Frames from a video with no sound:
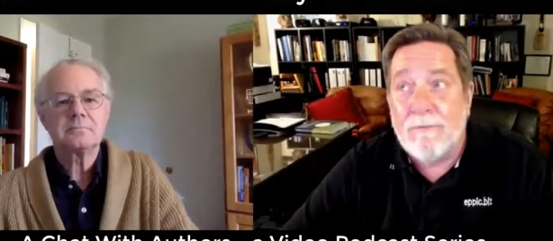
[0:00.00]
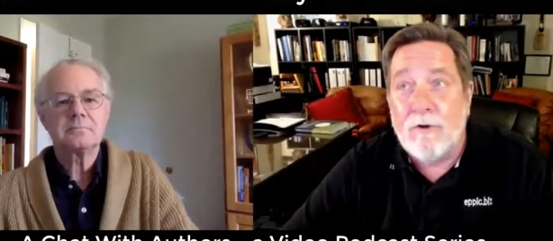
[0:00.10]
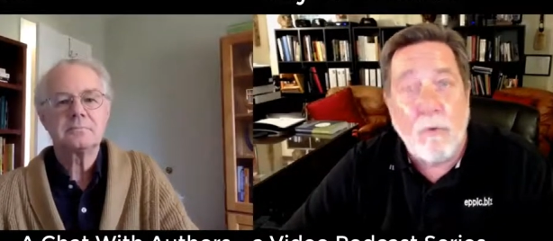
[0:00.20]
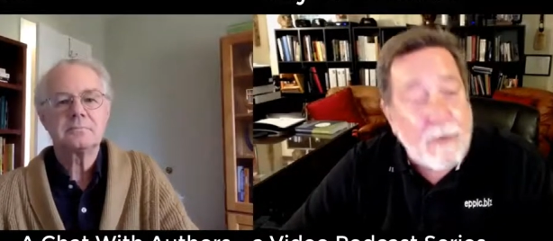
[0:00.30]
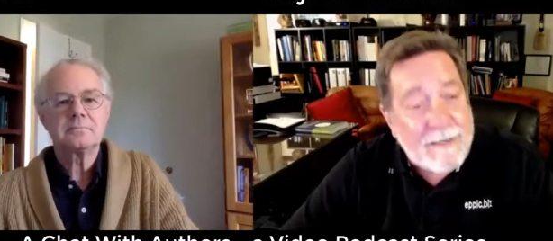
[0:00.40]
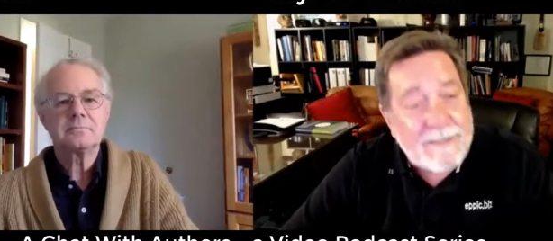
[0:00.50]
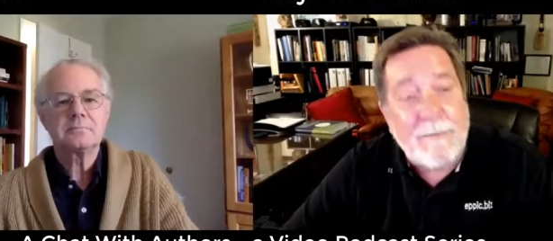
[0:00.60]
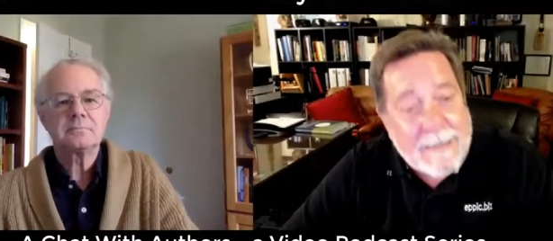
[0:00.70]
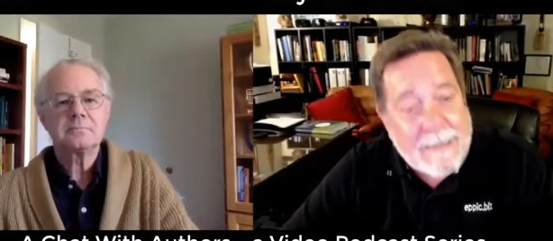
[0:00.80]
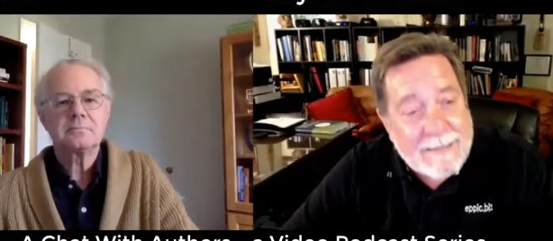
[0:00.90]
Speaker 1: your
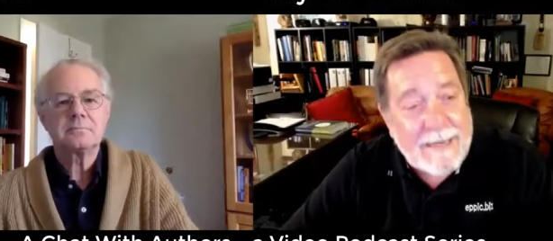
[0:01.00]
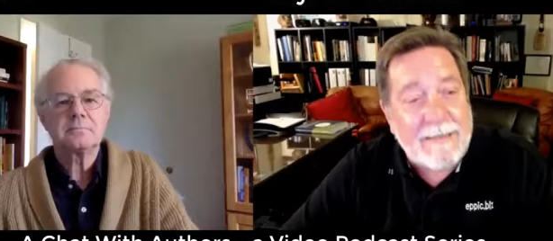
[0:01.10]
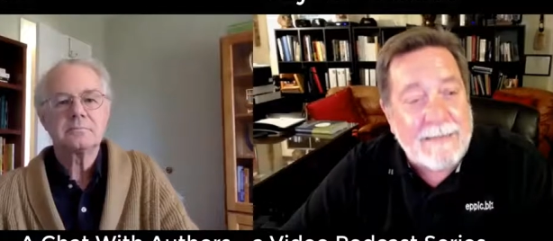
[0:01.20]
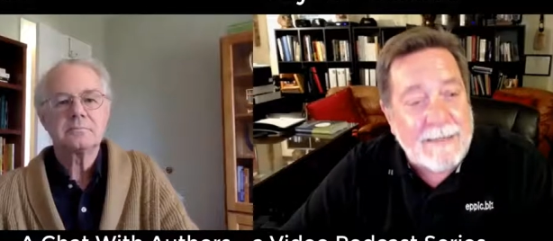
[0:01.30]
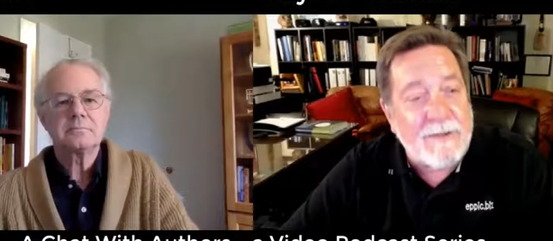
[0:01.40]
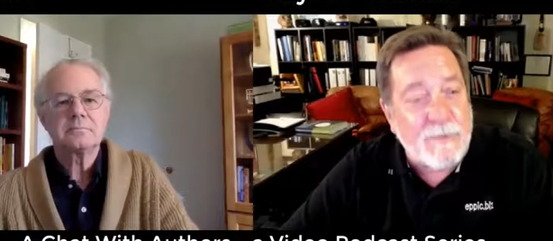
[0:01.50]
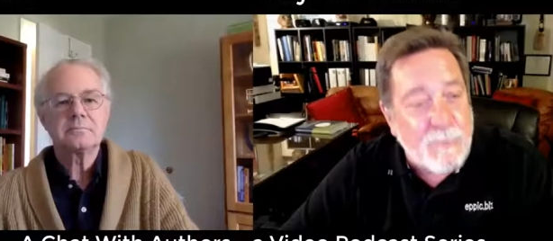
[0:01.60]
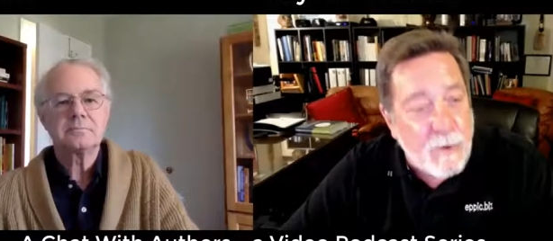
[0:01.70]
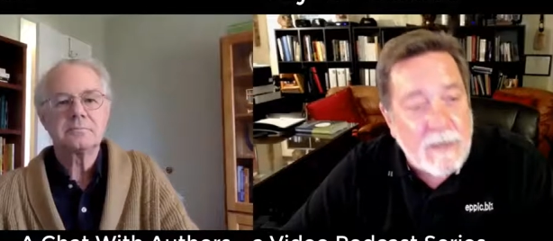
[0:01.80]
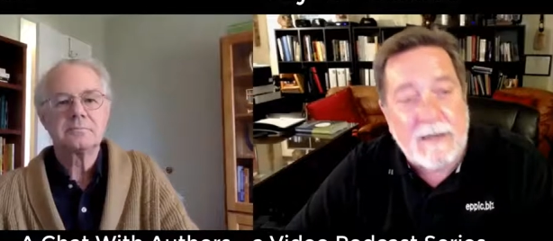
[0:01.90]
wisdom and insights in
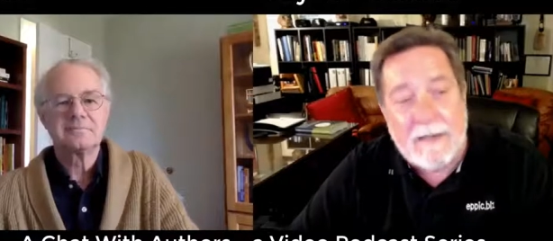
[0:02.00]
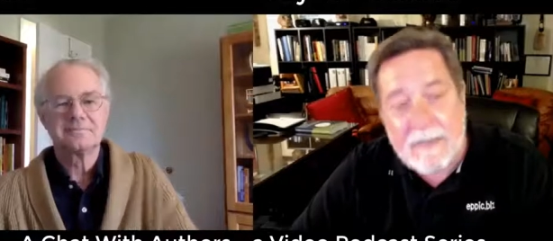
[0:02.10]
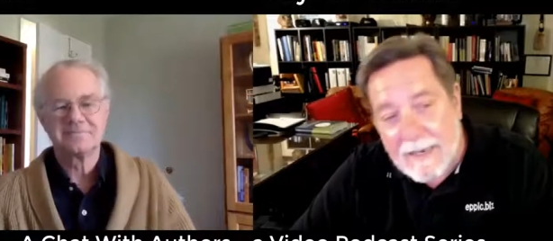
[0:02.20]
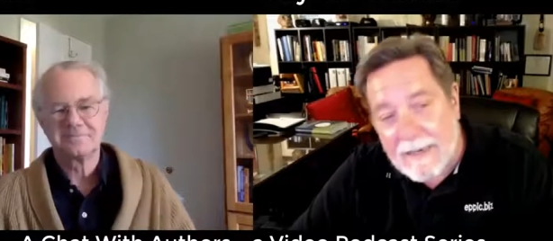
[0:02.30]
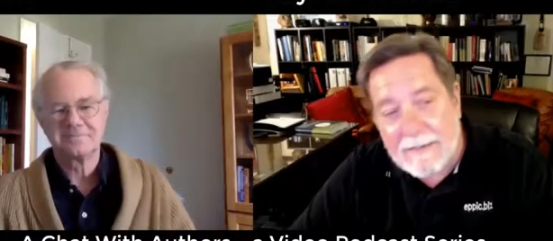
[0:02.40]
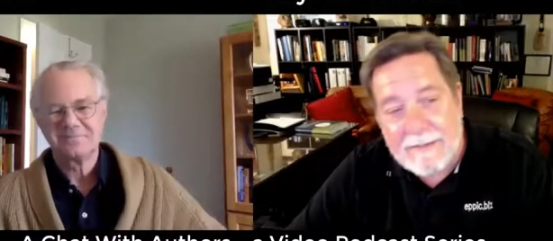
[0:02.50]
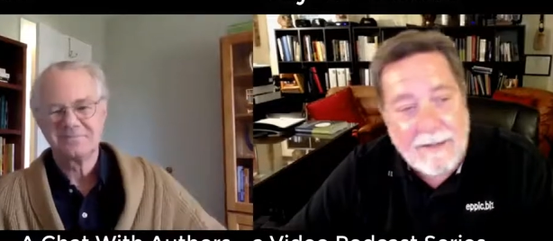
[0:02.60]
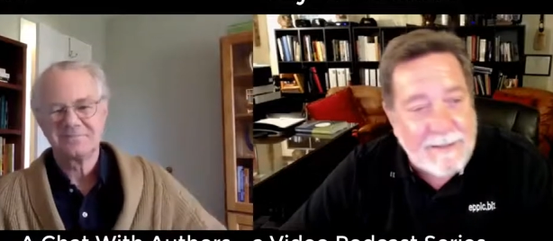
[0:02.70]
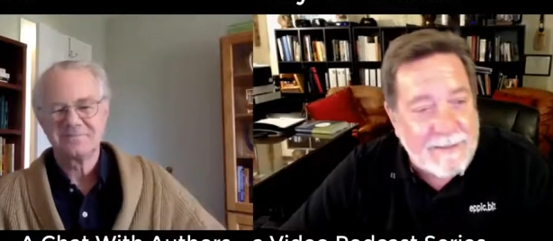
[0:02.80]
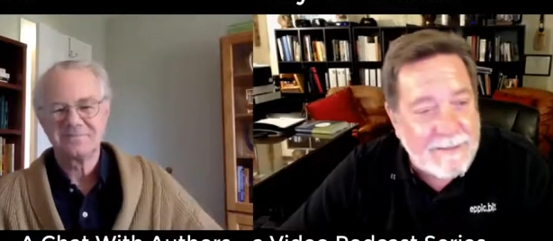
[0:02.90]
this book and, and
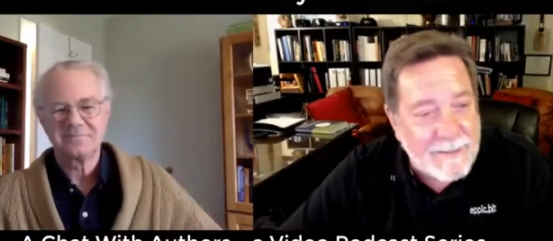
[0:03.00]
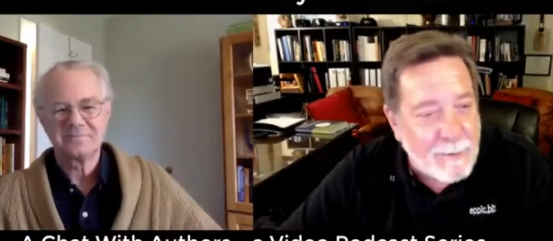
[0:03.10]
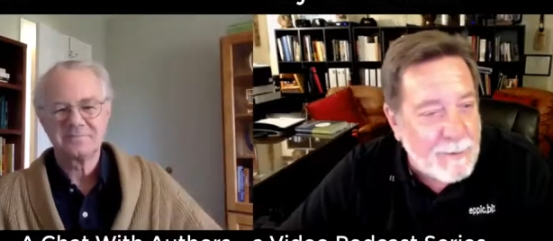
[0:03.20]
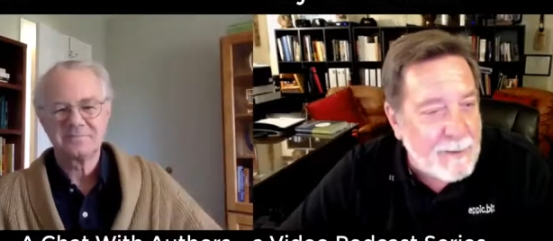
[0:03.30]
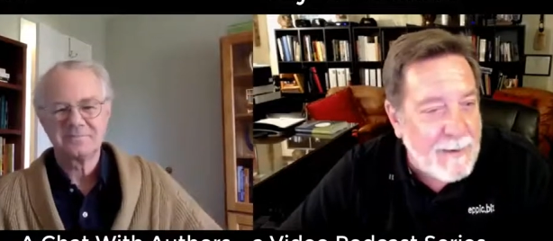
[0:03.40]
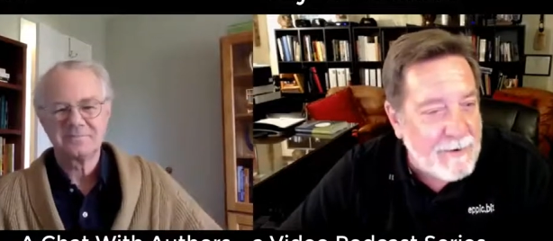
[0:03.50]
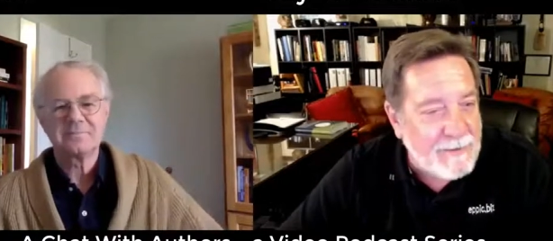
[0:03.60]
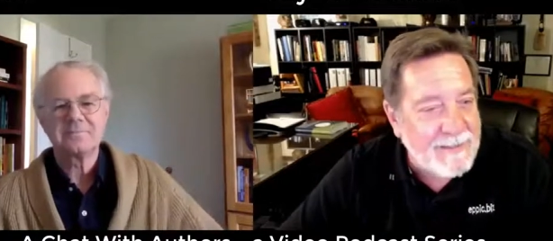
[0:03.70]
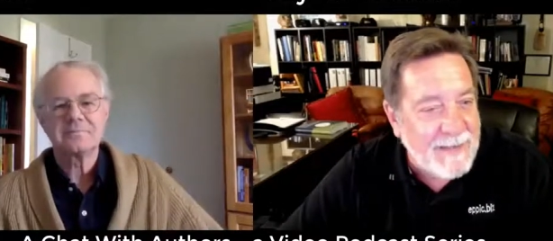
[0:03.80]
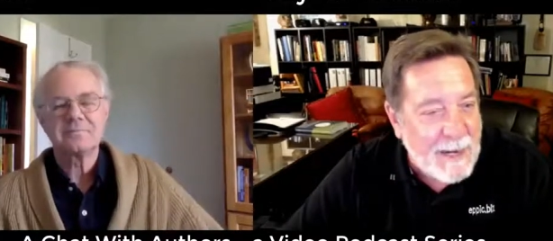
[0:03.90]
telling us a little bit
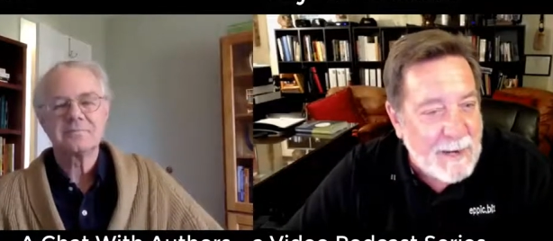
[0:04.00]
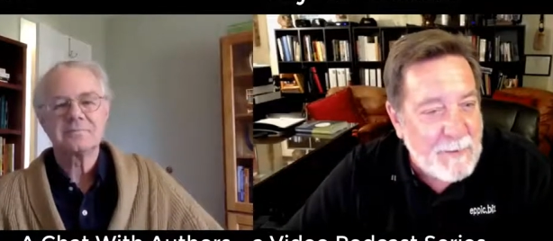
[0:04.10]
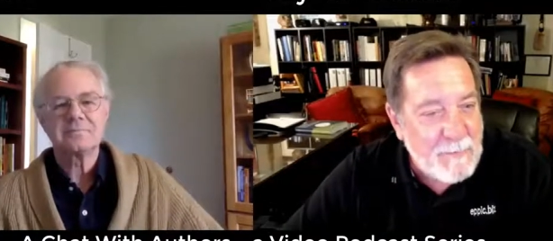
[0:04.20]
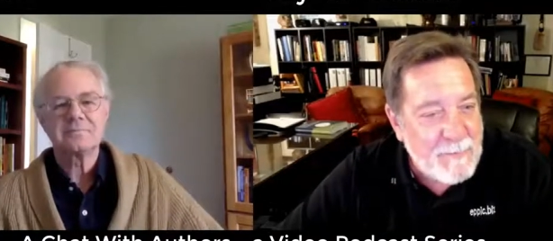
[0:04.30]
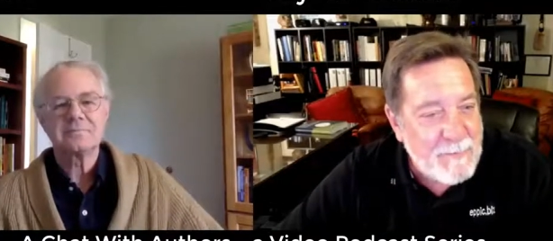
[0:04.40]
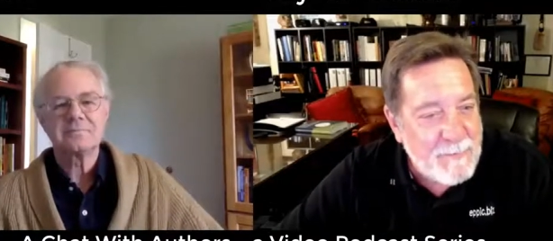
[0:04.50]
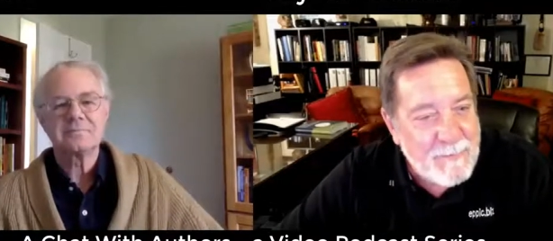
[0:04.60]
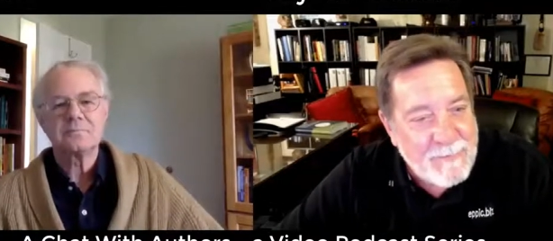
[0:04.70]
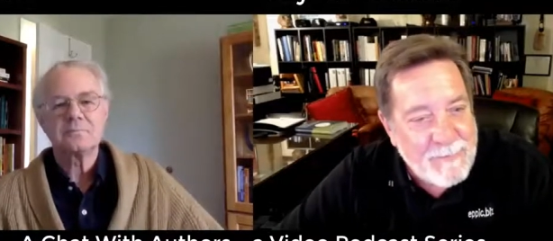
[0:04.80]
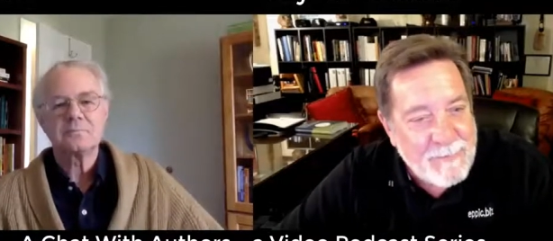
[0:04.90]
about it today.
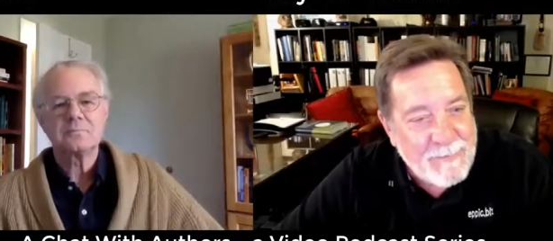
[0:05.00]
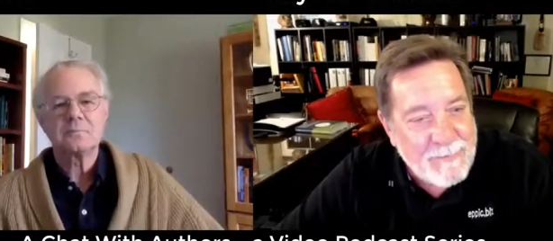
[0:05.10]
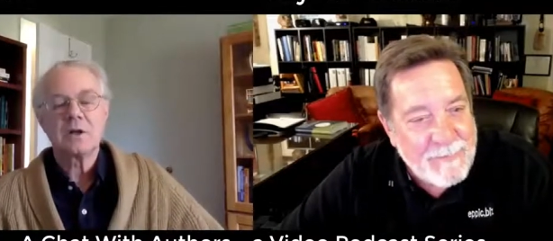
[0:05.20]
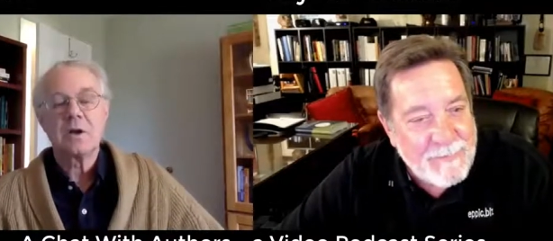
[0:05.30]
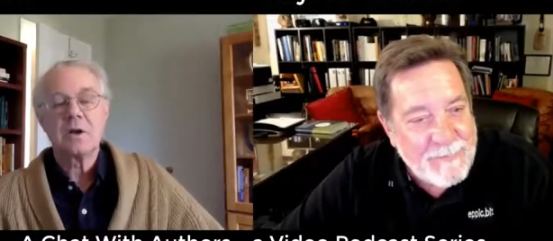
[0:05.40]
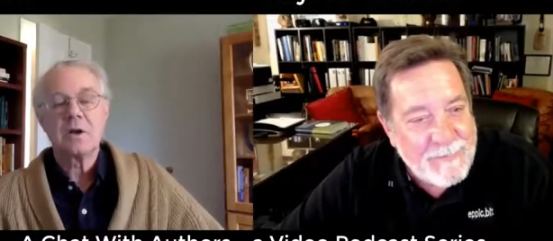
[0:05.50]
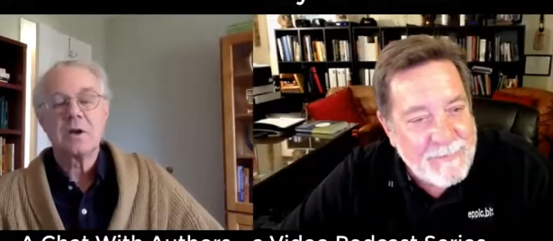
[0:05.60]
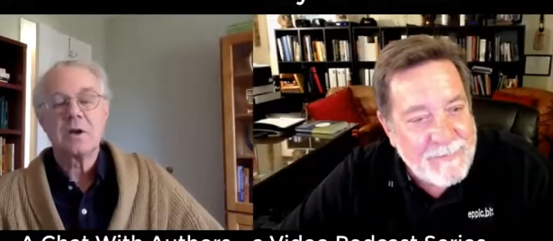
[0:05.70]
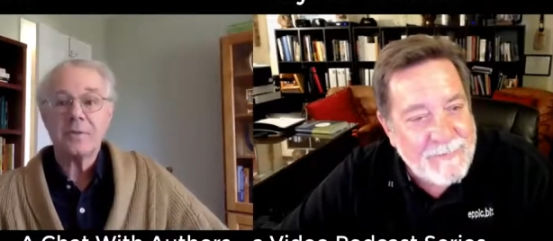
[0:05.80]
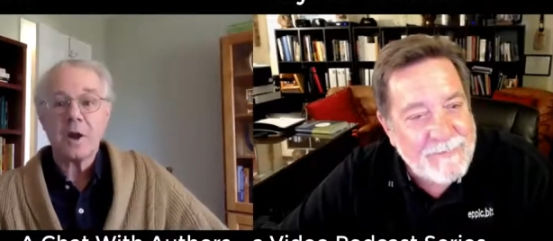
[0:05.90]
Speaker 2: Oh,
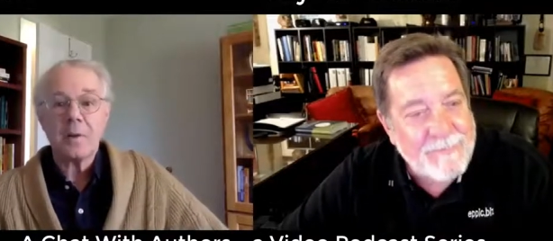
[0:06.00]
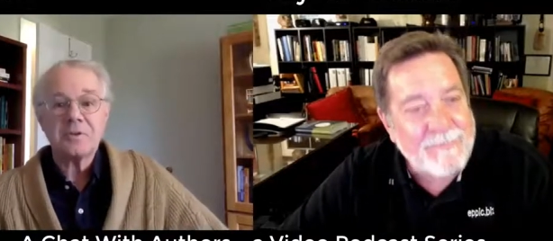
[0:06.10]
thanks for the